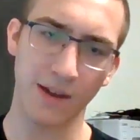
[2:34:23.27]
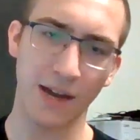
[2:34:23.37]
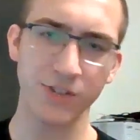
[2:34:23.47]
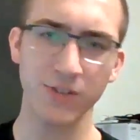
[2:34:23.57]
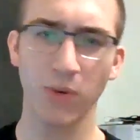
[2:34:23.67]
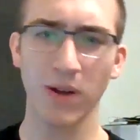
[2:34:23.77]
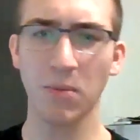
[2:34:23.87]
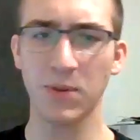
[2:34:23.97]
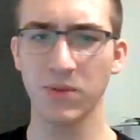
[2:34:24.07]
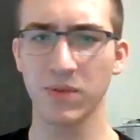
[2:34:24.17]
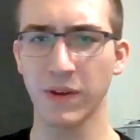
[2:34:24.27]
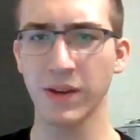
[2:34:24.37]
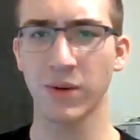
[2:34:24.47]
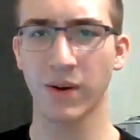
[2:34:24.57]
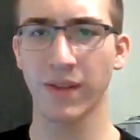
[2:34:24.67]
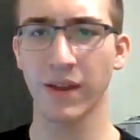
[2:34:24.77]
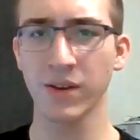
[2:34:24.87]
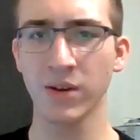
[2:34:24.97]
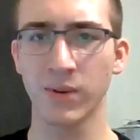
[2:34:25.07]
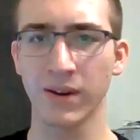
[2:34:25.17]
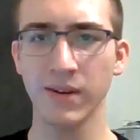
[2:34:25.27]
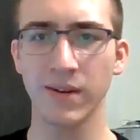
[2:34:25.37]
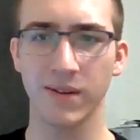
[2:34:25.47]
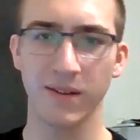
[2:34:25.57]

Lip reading: I should probably do a video on that. You know what?